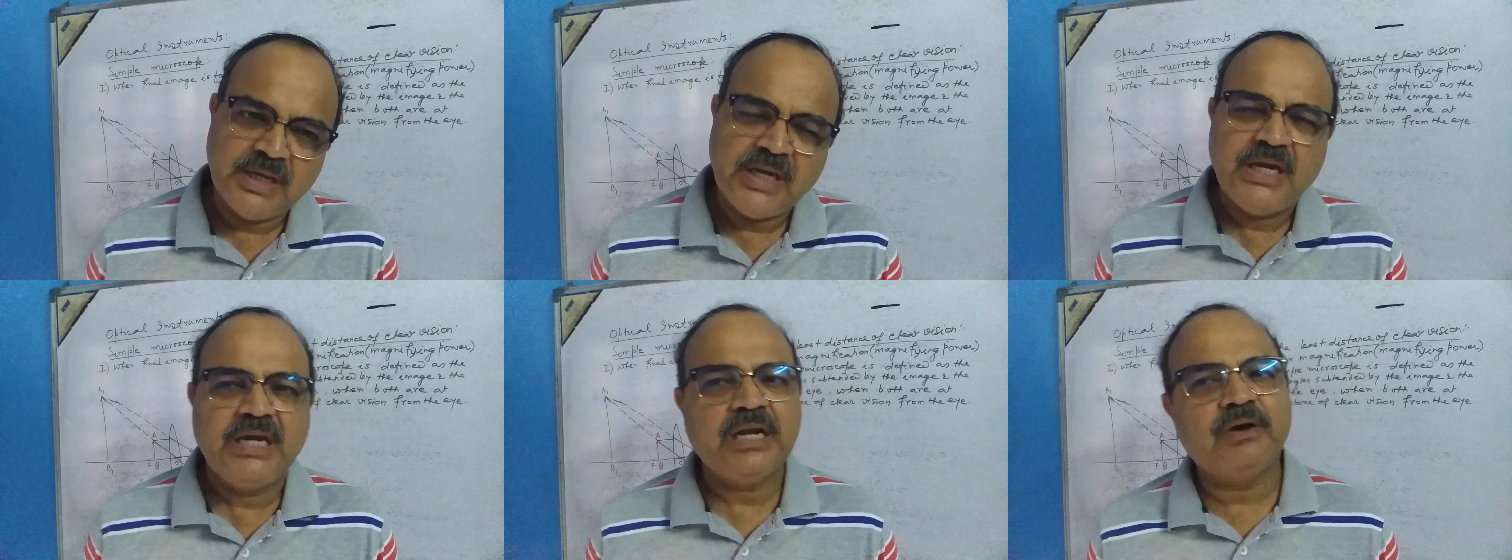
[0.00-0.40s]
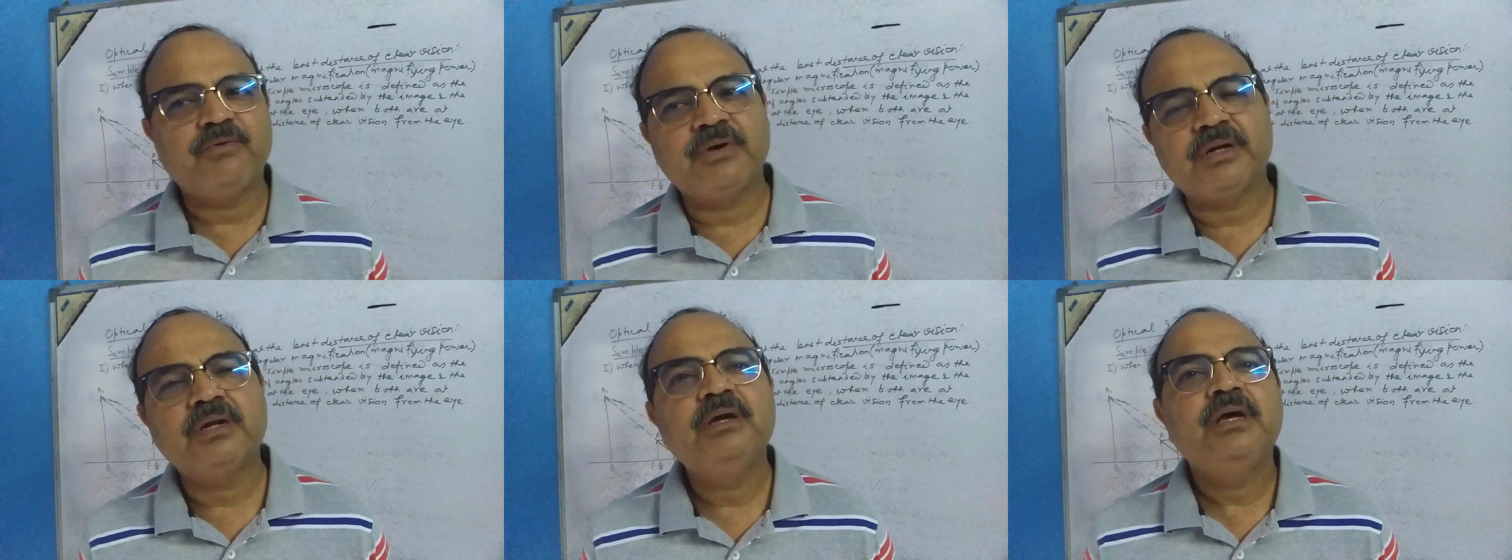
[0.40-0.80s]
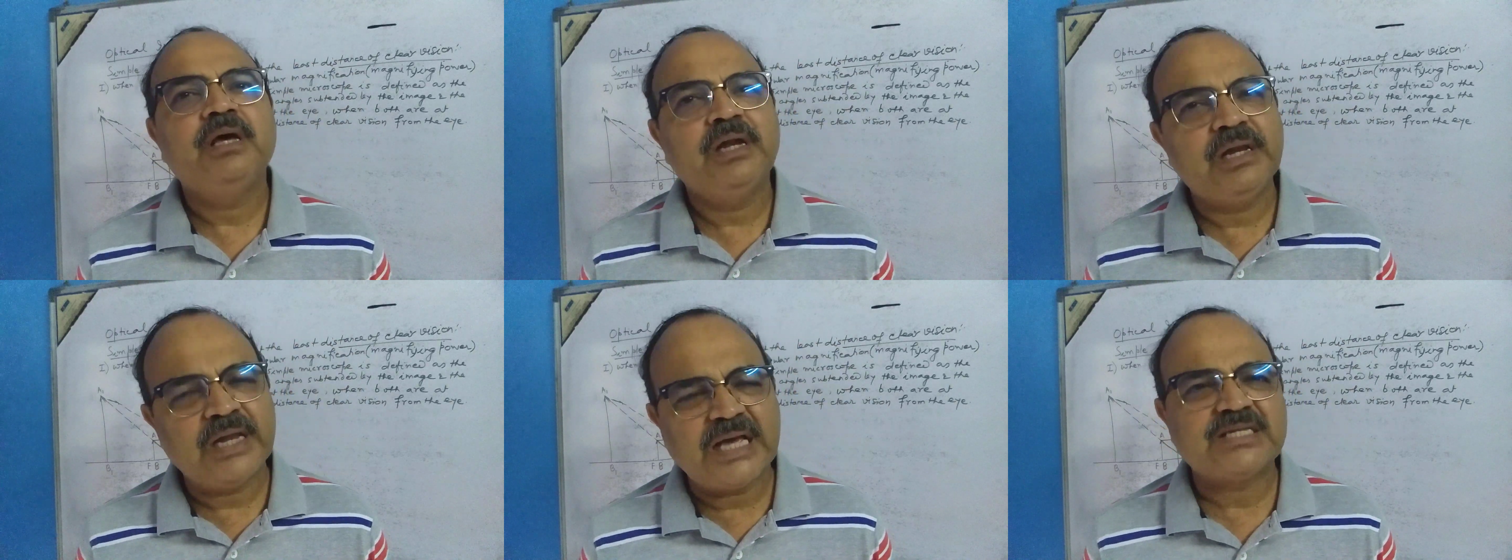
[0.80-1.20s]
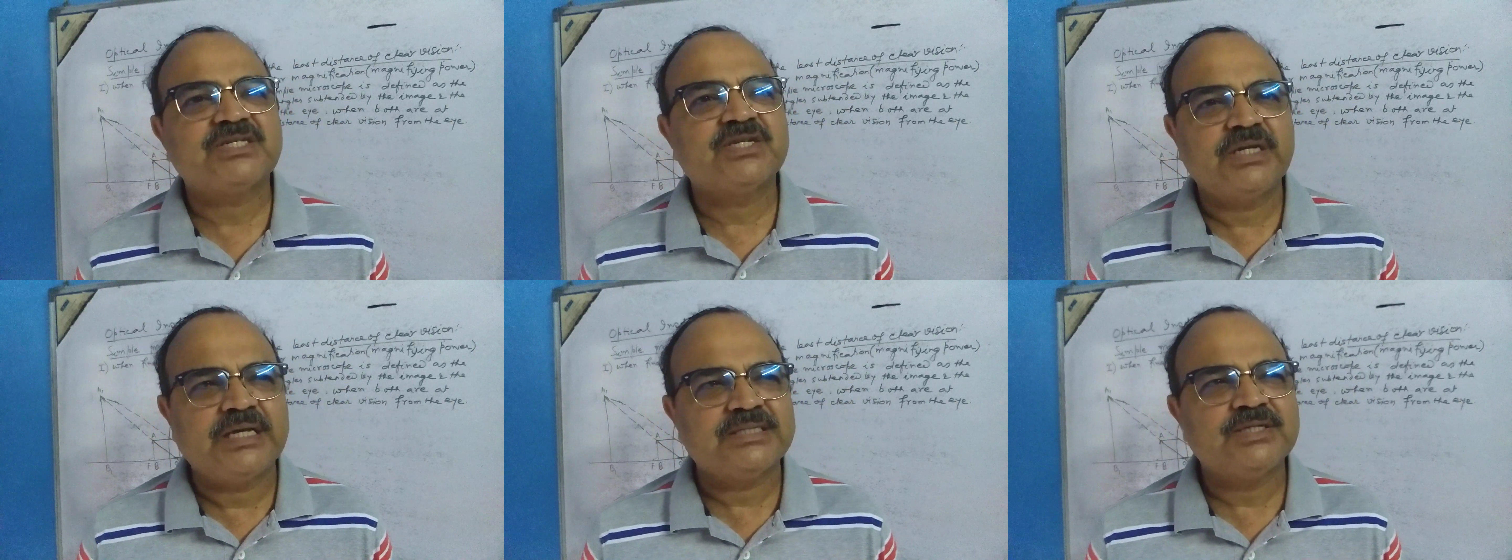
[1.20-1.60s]
In our last
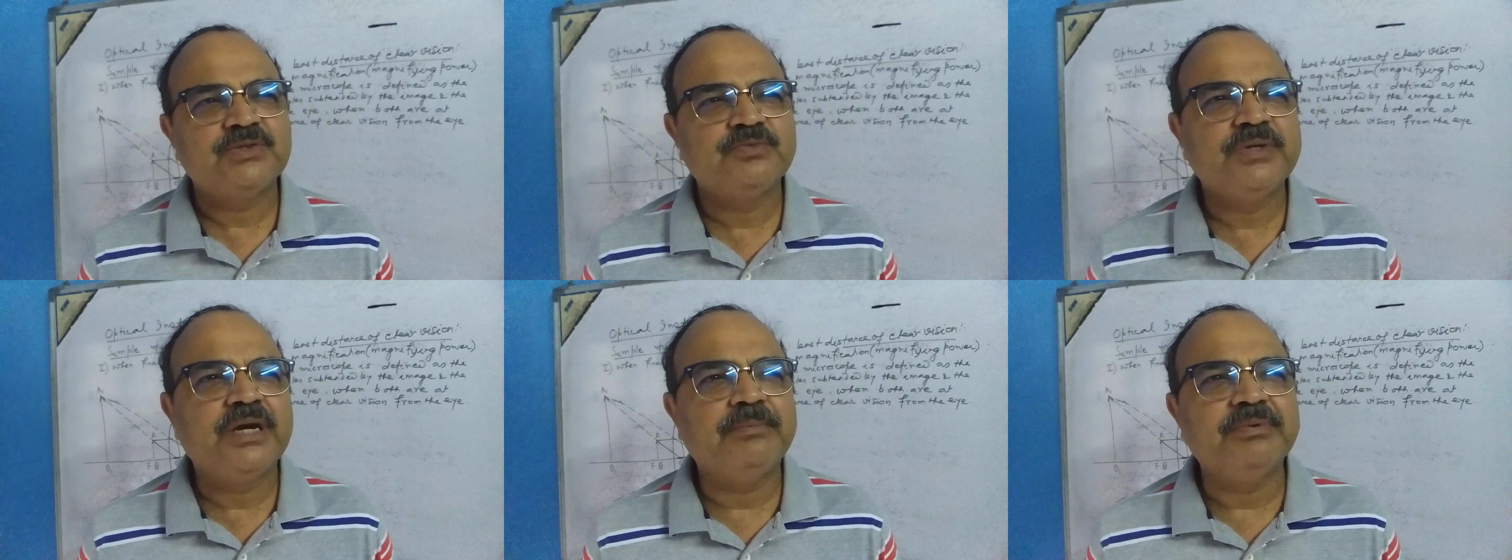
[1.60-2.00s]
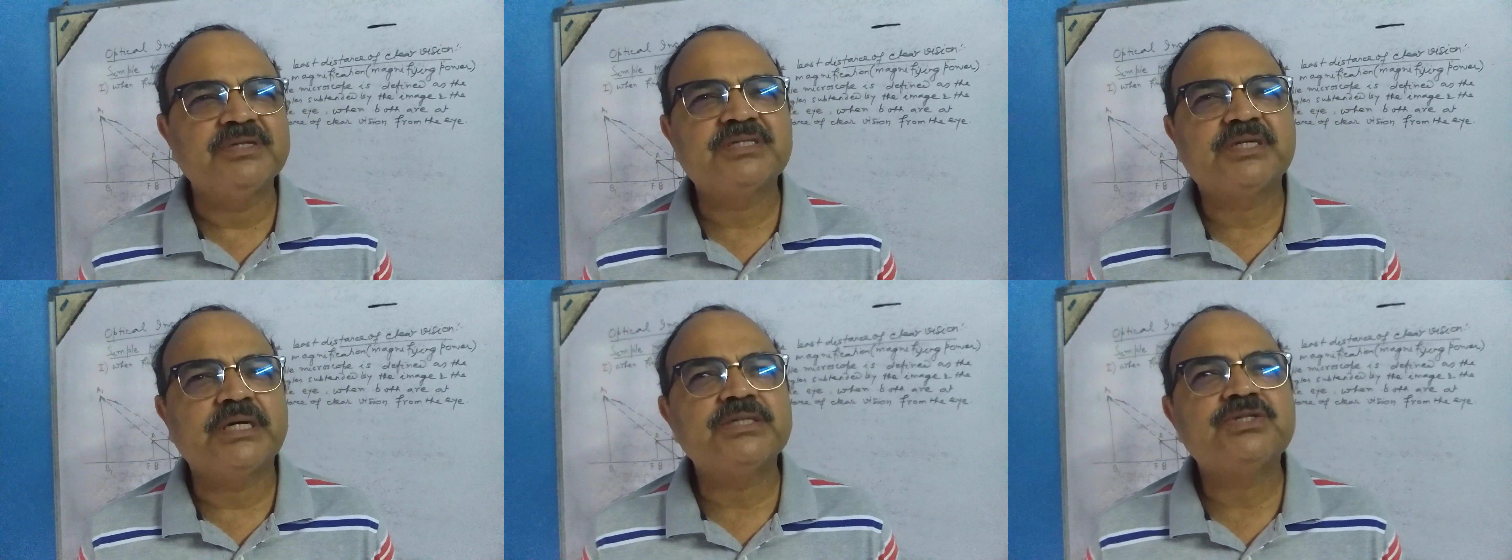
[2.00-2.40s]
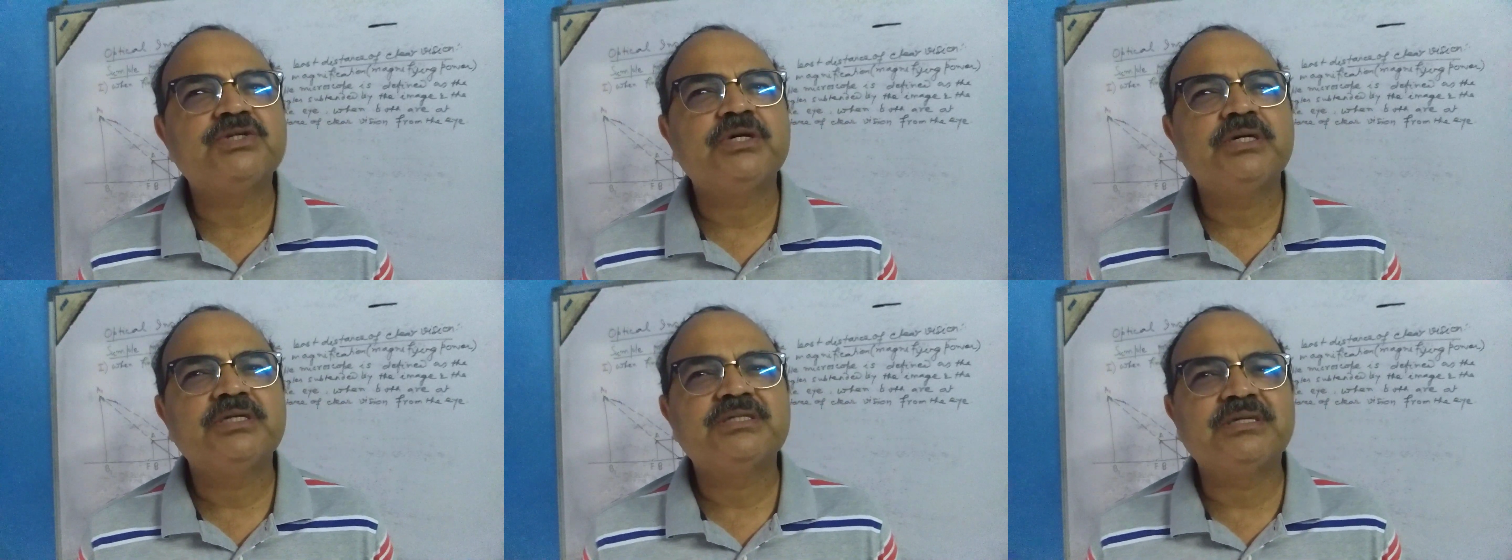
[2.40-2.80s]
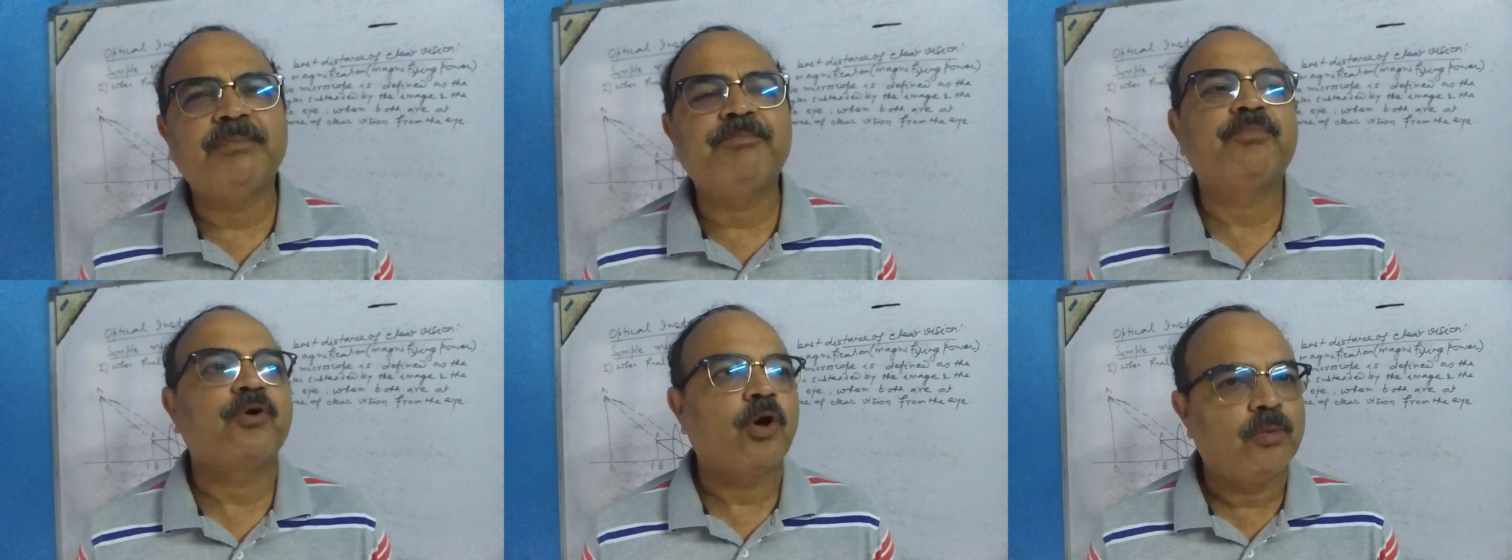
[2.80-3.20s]
classes, we have discussed some
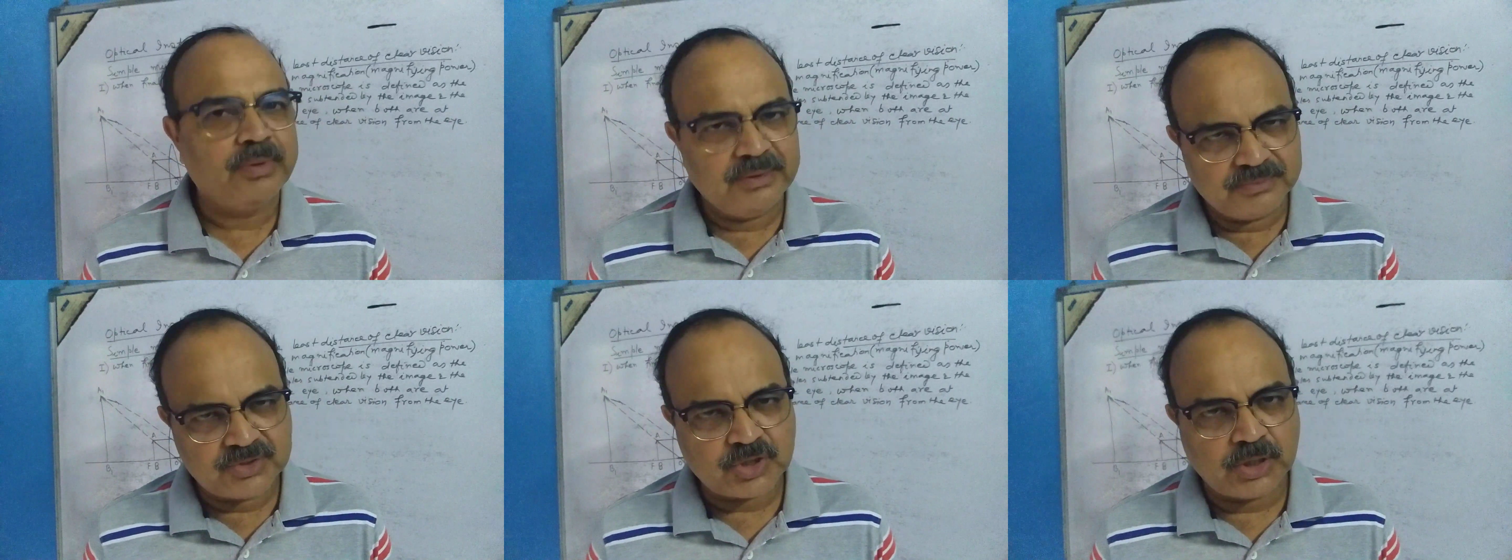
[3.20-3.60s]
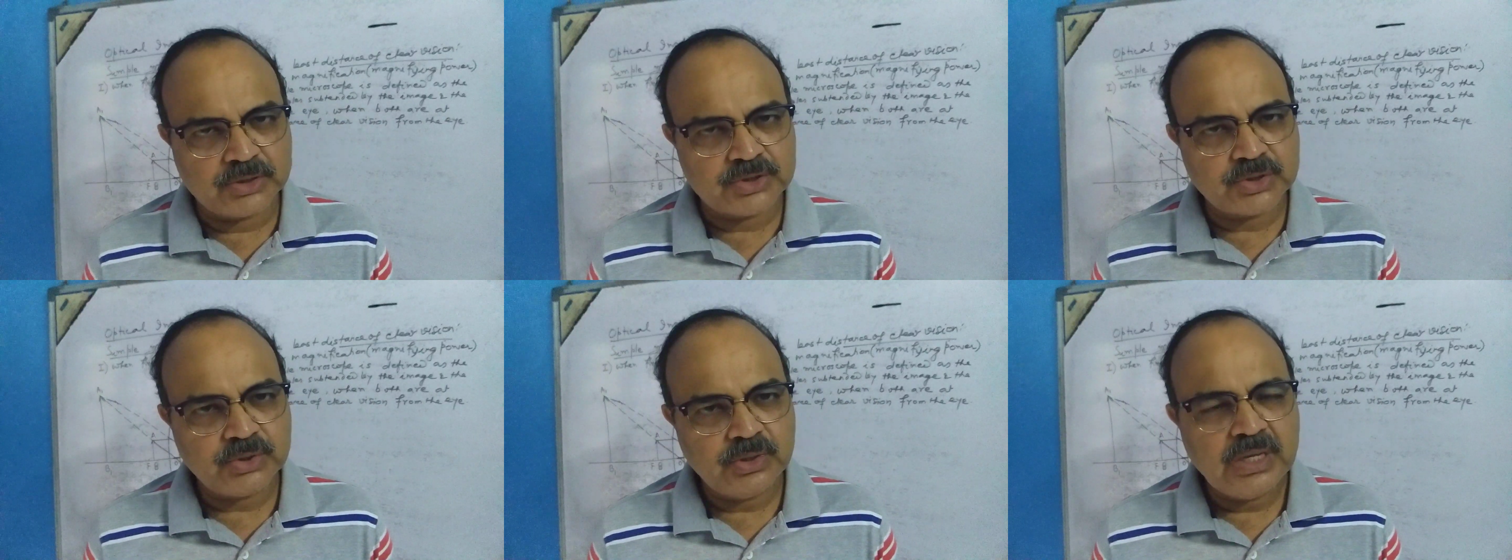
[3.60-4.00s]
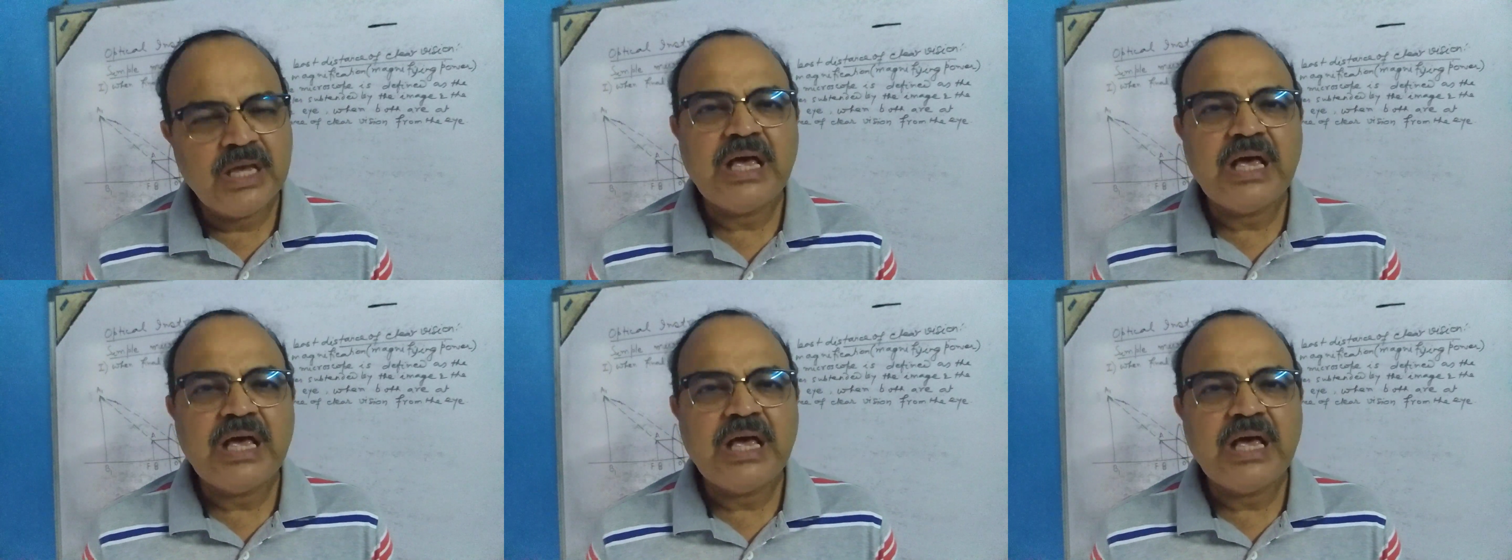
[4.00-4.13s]
problems also.